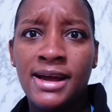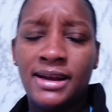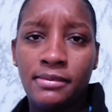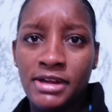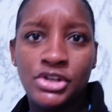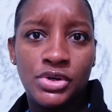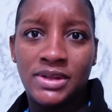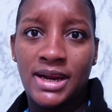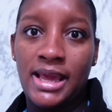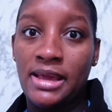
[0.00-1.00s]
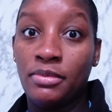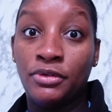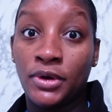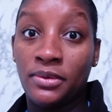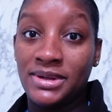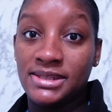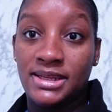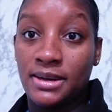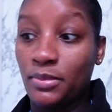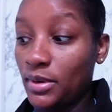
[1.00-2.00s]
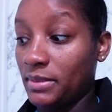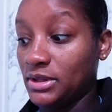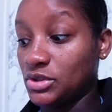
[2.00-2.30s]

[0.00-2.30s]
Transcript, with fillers: And I made sure that I ate before I went to that appointment.